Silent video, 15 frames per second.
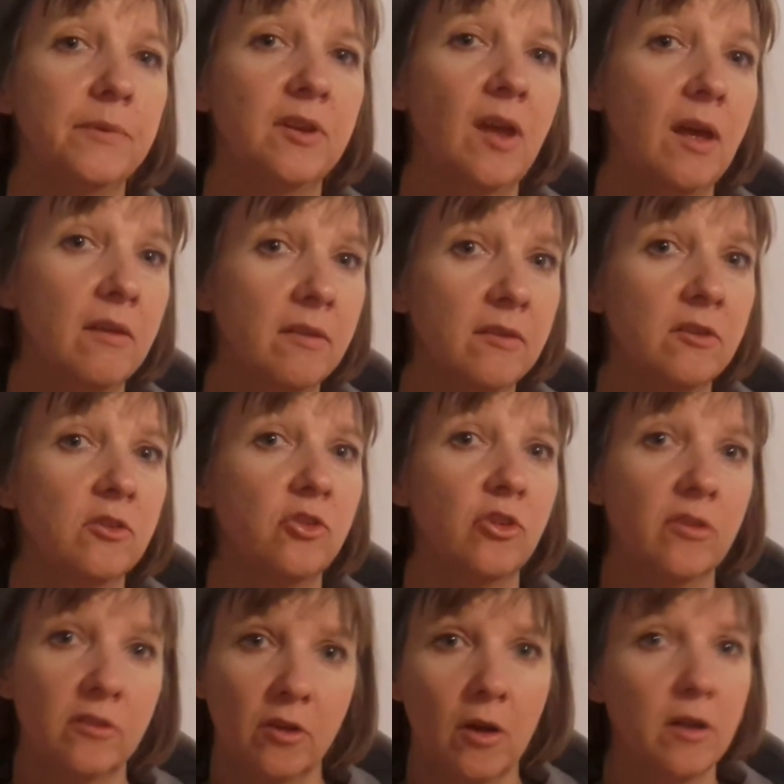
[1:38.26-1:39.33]
test
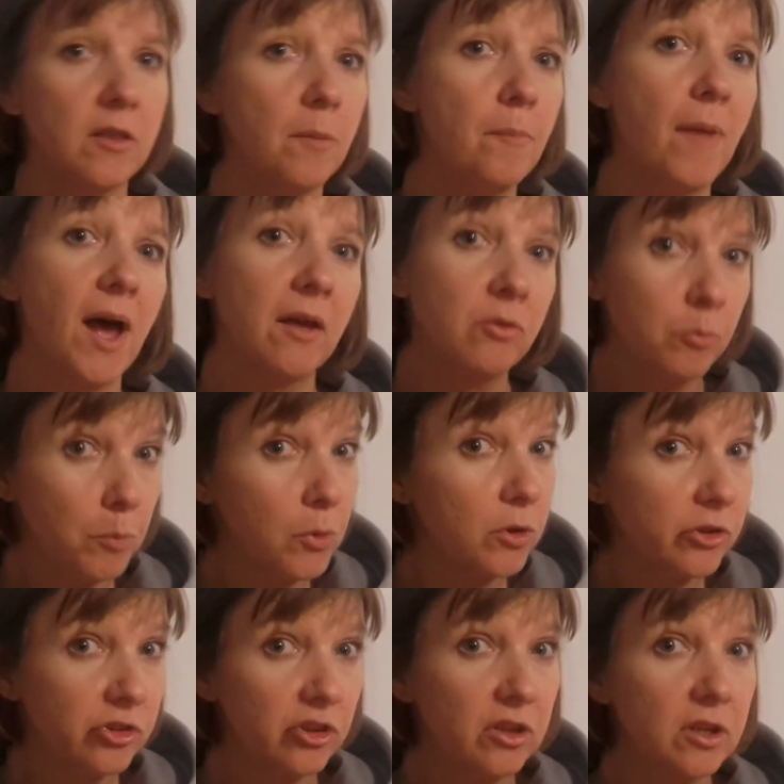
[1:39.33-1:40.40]
just on the math
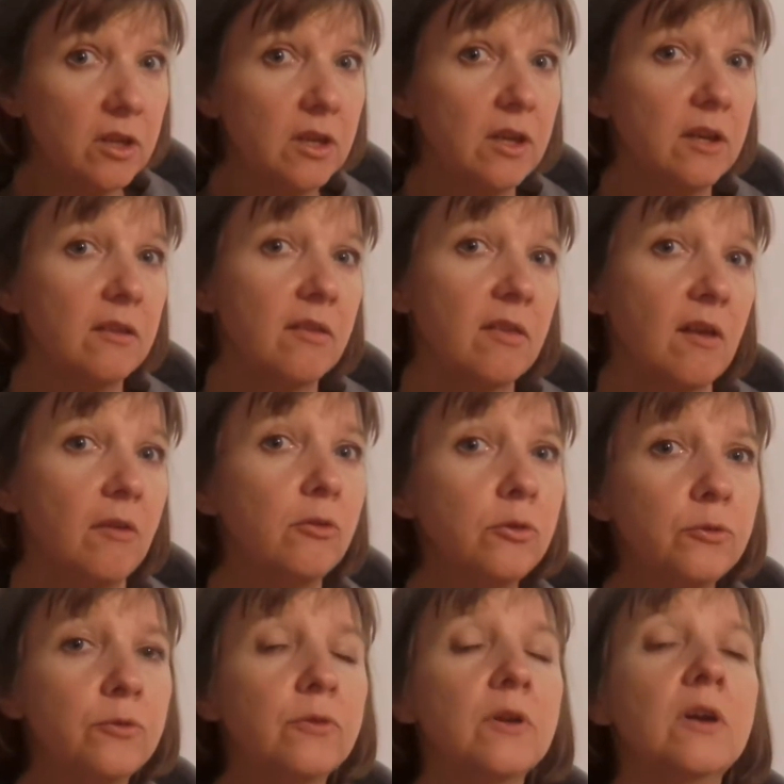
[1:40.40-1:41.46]
portion itself.
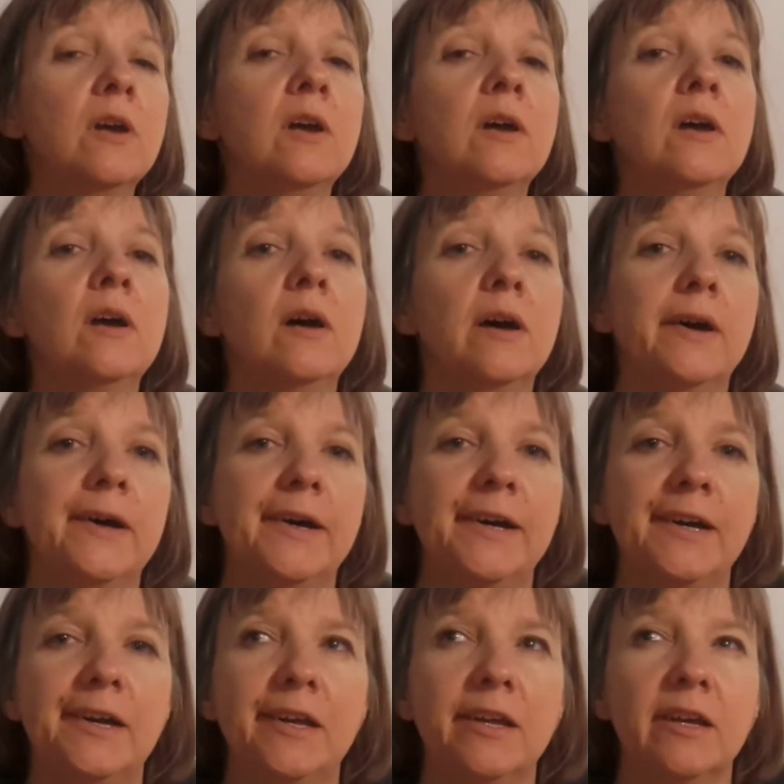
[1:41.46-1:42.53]

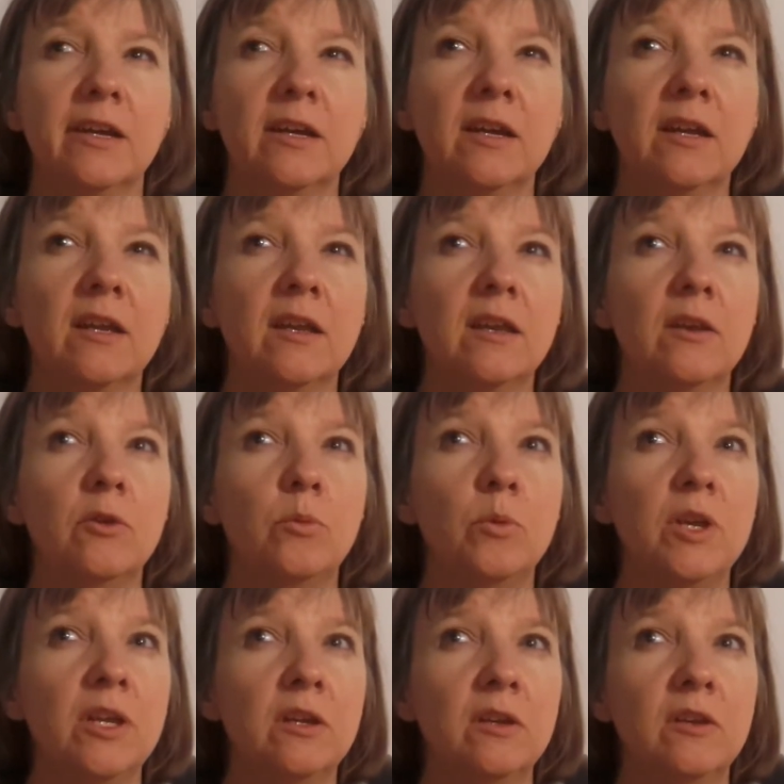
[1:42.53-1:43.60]
And
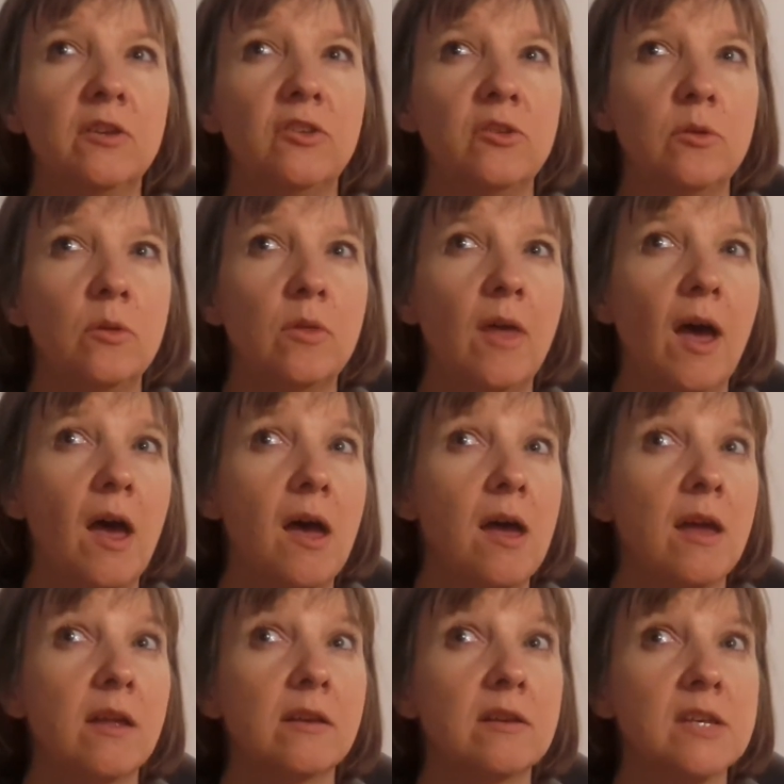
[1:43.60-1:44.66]
we could do
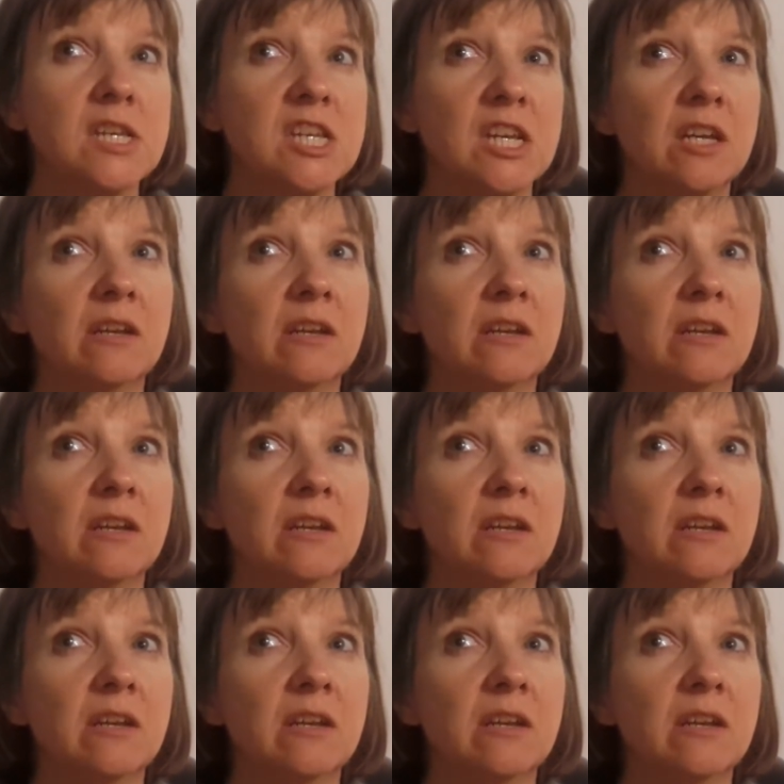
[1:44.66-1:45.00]
that,